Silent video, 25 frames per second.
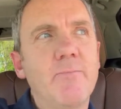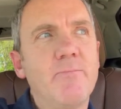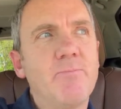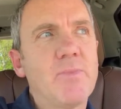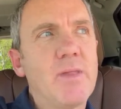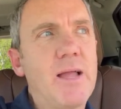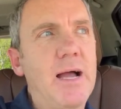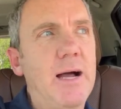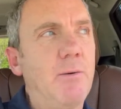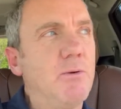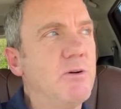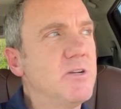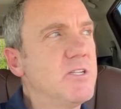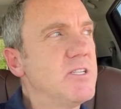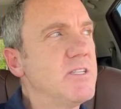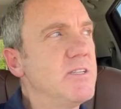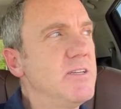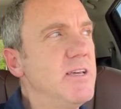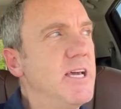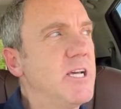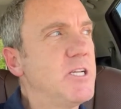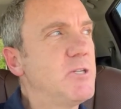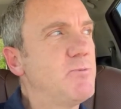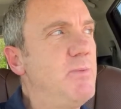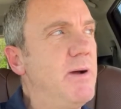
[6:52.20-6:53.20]
I was
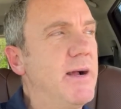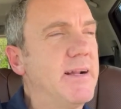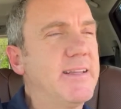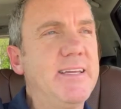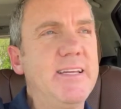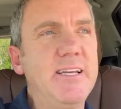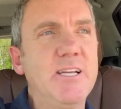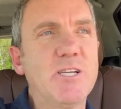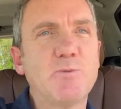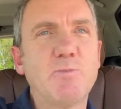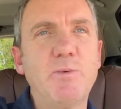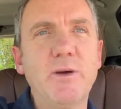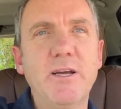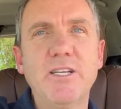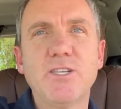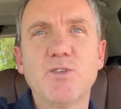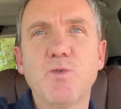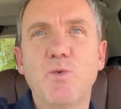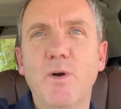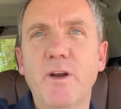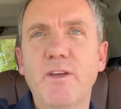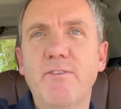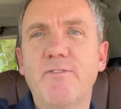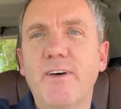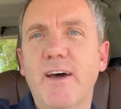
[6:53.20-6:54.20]
expecting to spend
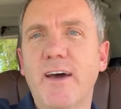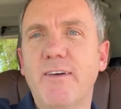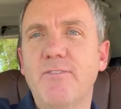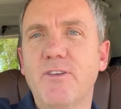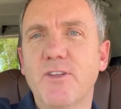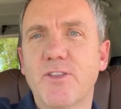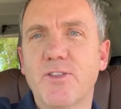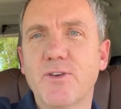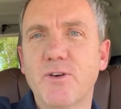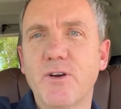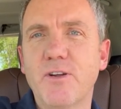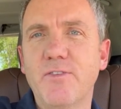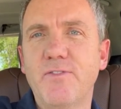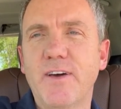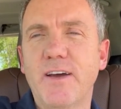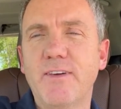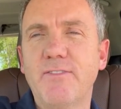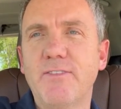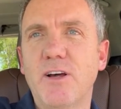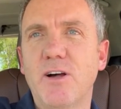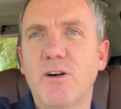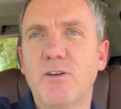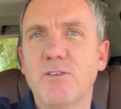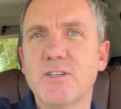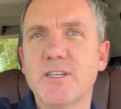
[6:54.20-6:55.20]
$25 to
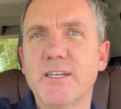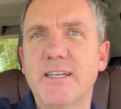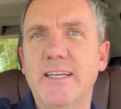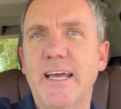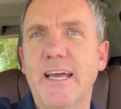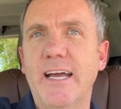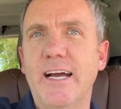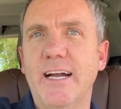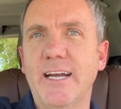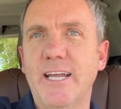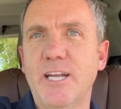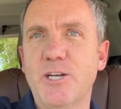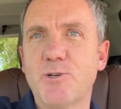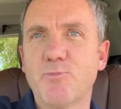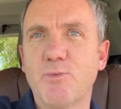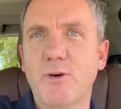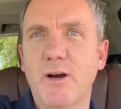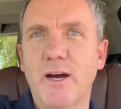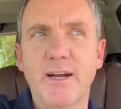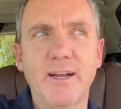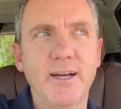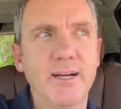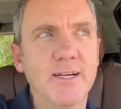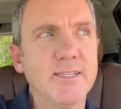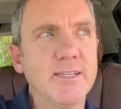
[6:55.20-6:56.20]
$35 a day on each
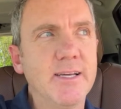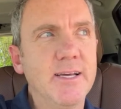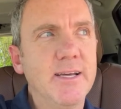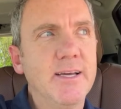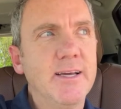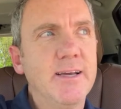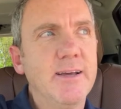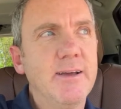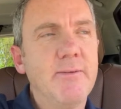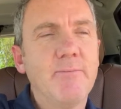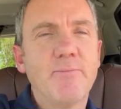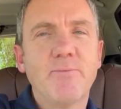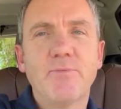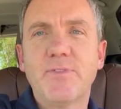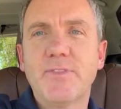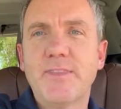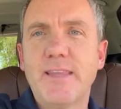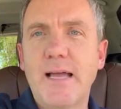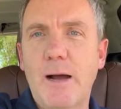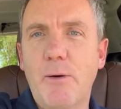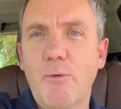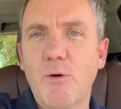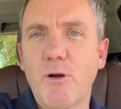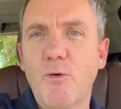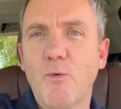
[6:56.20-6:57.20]
product.
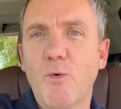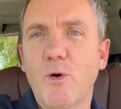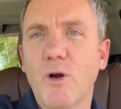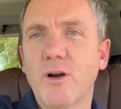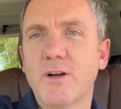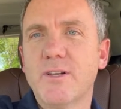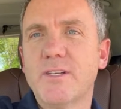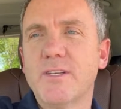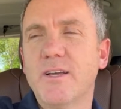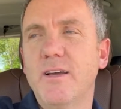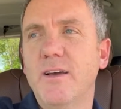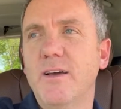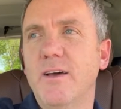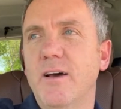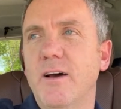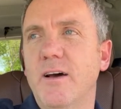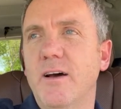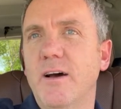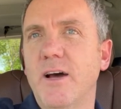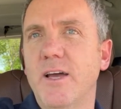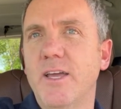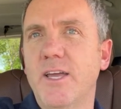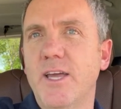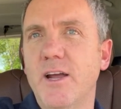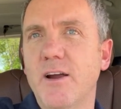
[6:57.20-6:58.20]
That would have worked
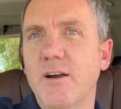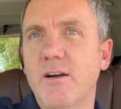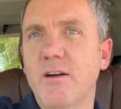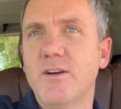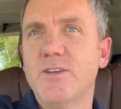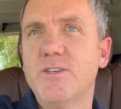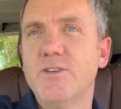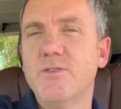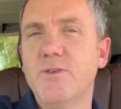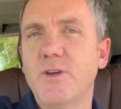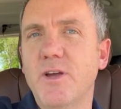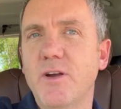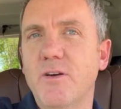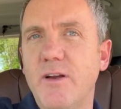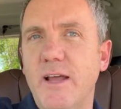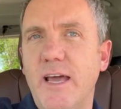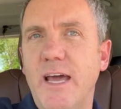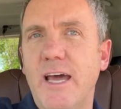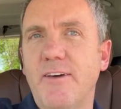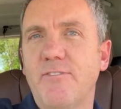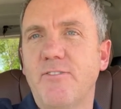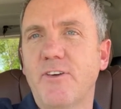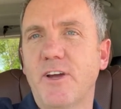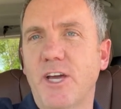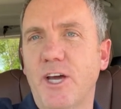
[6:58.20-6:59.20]
a year to a year and a
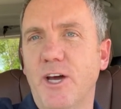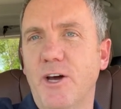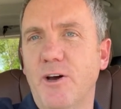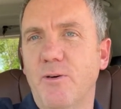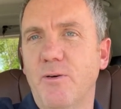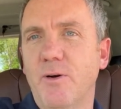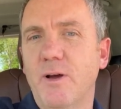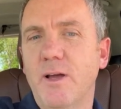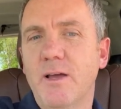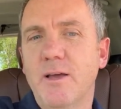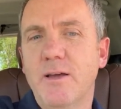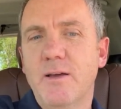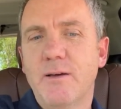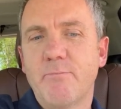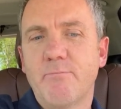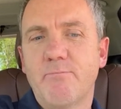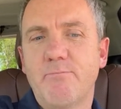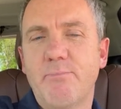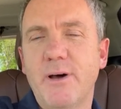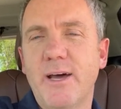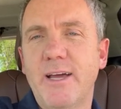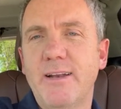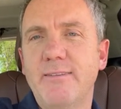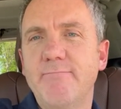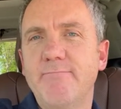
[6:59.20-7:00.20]
half ago,
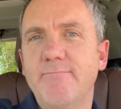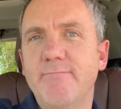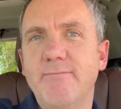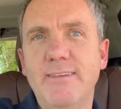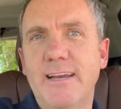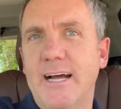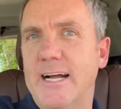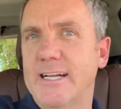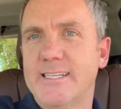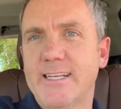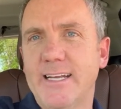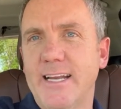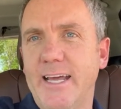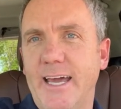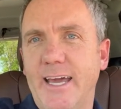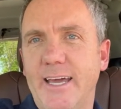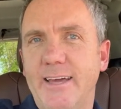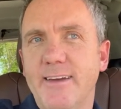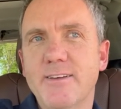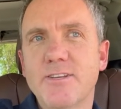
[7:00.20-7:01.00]
but not today.